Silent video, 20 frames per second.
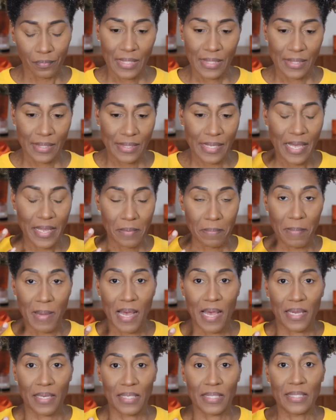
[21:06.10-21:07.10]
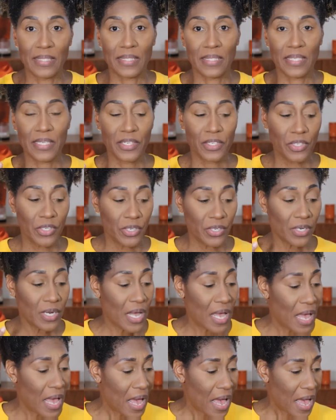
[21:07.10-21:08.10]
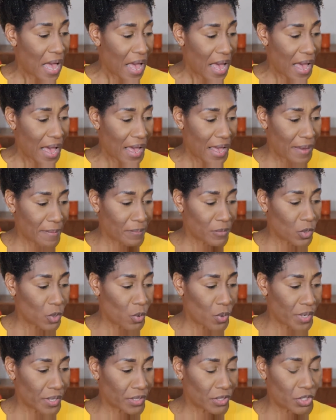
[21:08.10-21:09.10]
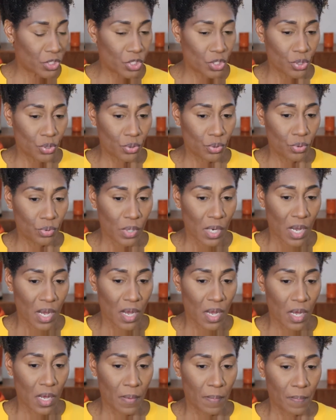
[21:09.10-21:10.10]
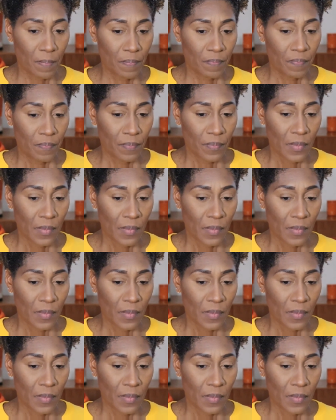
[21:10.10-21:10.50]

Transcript: set my concealer, I'm going to, I'm